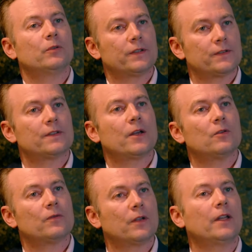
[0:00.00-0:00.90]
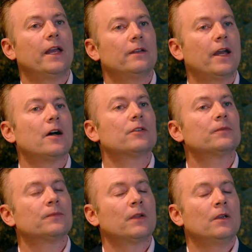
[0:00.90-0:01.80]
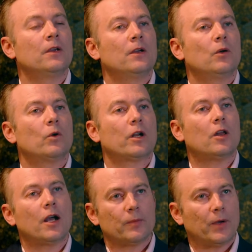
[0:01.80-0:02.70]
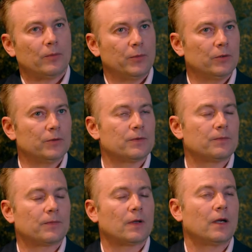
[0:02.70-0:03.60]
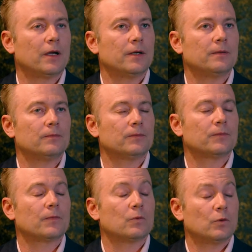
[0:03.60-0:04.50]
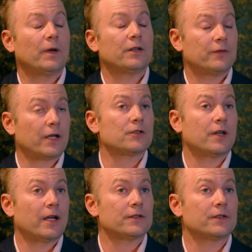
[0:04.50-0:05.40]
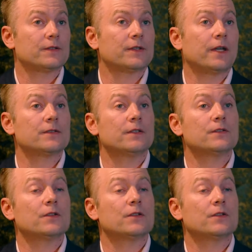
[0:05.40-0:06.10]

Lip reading: build and sell the land out. What I like about build or manufactured housing estates